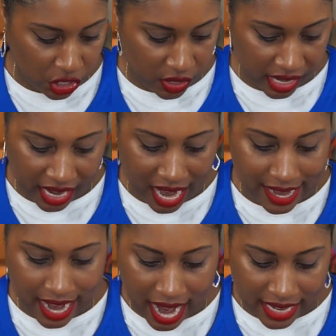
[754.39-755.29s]
You get a
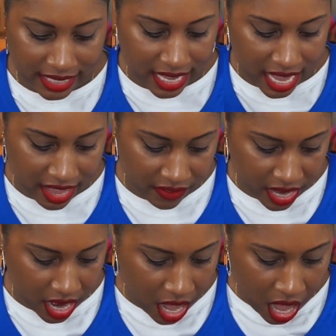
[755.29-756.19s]
nice
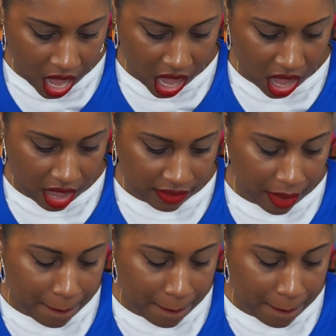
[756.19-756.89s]
even of